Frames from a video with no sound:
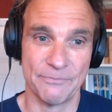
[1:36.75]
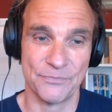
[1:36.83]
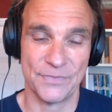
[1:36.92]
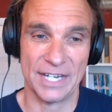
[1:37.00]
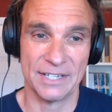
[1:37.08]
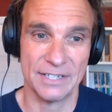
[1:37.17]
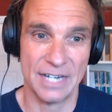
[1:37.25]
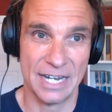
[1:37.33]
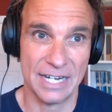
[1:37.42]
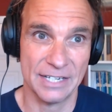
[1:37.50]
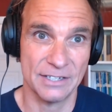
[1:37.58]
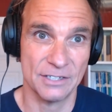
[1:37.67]
then
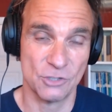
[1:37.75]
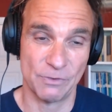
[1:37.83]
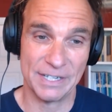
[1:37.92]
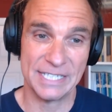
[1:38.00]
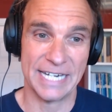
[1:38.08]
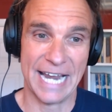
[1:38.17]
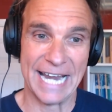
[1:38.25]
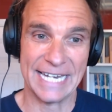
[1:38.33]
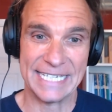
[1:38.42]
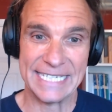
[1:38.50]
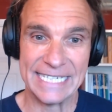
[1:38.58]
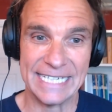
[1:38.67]
in
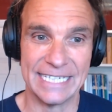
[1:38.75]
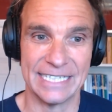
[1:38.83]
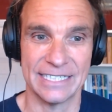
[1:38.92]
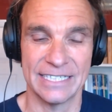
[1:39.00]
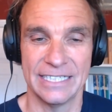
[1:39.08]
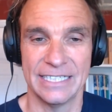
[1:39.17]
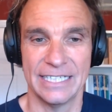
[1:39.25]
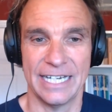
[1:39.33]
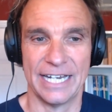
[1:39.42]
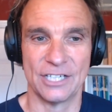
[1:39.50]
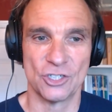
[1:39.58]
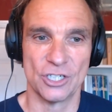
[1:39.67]
2018,
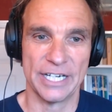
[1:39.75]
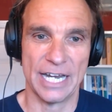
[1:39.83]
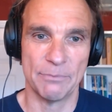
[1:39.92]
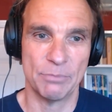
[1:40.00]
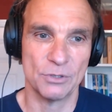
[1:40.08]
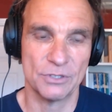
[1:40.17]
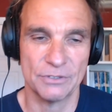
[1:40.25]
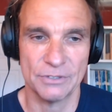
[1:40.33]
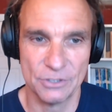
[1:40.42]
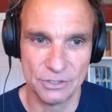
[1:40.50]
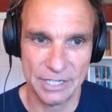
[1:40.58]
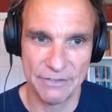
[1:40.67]
actually, I put
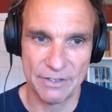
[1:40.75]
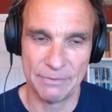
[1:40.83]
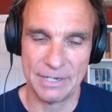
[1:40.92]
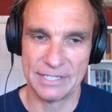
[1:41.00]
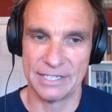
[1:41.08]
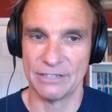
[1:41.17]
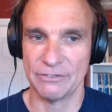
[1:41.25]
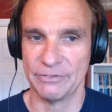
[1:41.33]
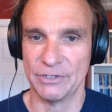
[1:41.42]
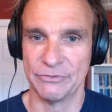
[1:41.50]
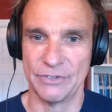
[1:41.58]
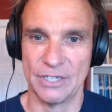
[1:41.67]
together myself
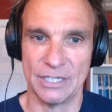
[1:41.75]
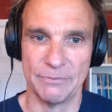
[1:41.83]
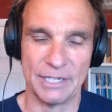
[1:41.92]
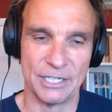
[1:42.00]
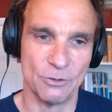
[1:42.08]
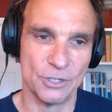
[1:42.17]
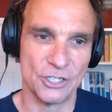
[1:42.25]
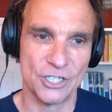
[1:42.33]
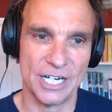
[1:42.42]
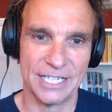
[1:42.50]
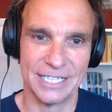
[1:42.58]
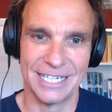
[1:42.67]
with Manny
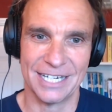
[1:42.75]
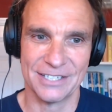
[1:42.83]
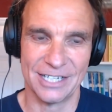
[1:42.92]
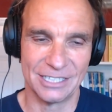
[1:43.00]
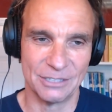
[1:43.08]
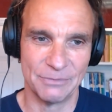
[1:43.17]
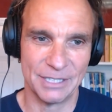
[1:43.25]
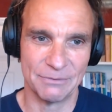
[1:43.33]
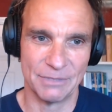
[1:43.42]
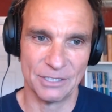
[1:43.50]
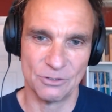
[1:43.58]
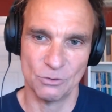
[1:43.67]
Honigstein and Dan Zuckerman,
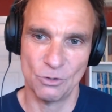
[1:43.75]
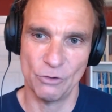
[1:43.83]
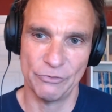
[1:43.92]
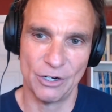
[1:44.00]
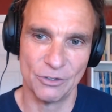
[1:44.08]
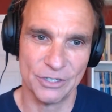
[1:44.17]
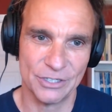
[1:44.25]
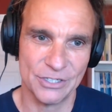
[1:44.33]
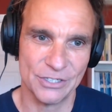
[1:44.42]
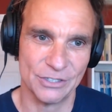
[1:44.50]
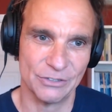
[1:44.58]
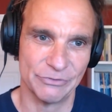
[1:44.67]
my two co-founders
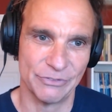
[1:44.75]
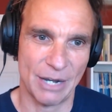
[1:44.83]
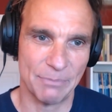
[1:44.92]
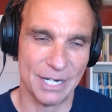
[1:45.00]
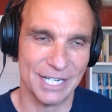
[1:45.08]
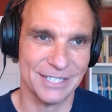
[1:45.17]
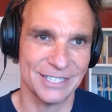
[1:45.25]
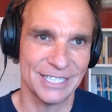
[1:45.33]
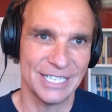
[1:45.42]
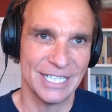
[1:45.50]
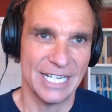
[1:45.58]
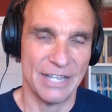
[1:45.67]
of Upland.
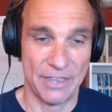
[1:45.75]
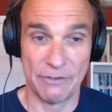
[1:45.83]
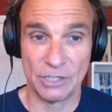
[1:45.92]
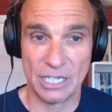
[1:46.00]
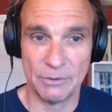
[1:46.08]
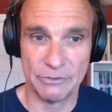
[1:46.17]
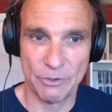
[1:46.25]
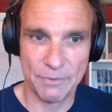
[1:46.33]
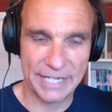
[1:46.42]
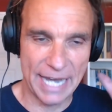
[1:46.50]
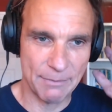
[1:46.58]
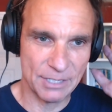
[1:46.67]
They were coming from the
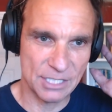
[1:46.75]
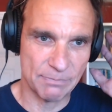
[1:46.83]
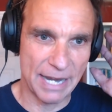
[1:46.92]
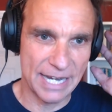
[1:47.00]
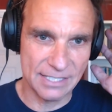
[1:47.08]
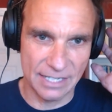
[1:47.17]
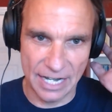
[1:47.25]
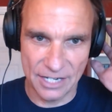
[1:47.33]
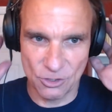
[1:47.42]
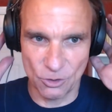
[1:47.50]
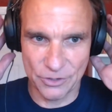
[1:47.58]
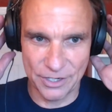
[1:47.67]
gaming space, and I
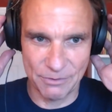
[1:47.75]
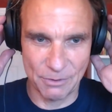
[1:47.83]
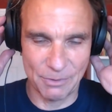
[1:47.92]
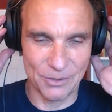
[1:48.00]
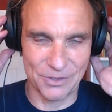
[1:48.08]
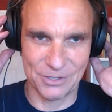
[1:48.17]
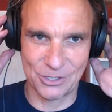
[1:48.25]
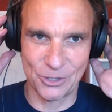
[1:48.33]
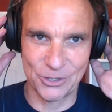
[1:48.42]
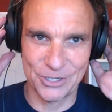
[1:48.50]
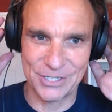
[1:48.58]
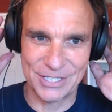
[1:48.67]
told them about this
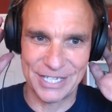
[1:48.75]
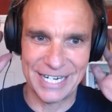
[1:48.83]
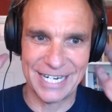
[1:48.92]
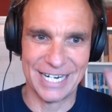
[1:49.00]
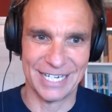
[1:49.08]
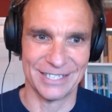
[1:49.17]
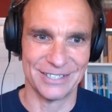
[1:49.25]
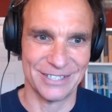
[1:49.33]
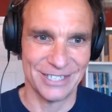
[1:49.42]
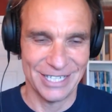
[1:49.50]
currency. And